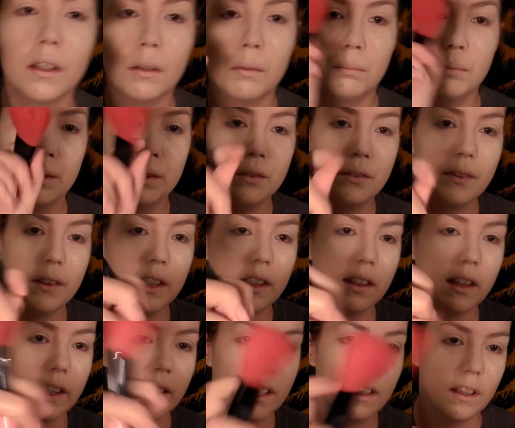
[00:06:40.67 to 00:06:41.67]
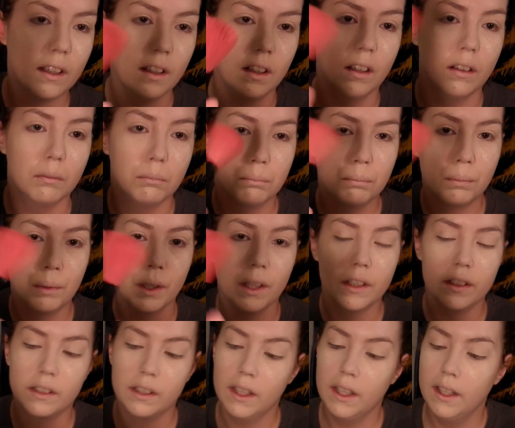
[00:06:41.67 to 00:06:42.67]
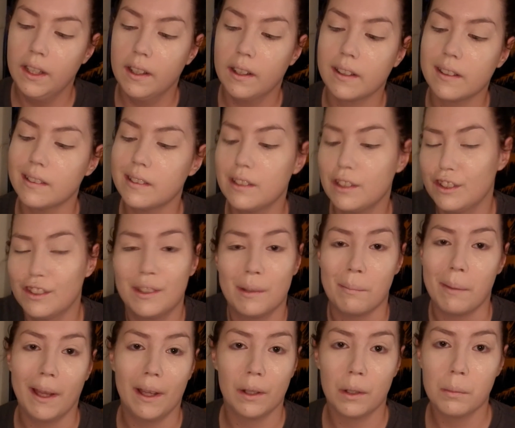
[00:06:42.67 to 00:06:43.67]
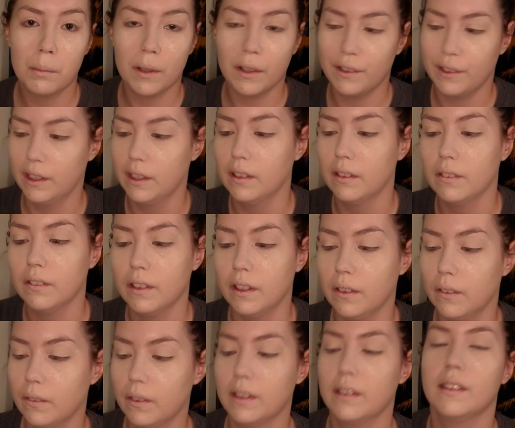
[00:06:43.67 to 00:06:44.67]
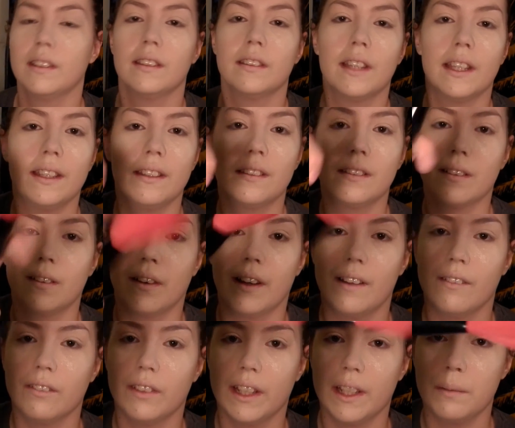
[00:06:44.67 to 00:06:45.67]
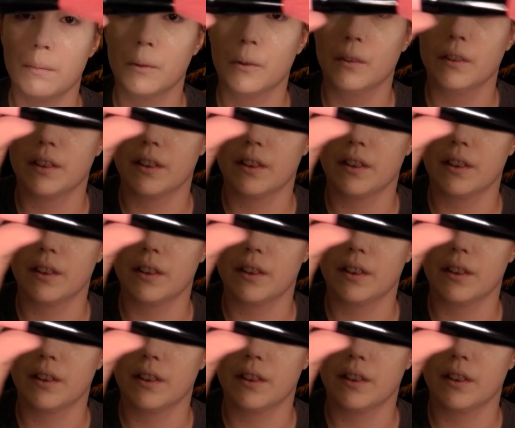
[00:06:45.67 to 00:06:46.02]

poofy brush, I guess it's just a powder brush, I don't know, because they just don't have labels or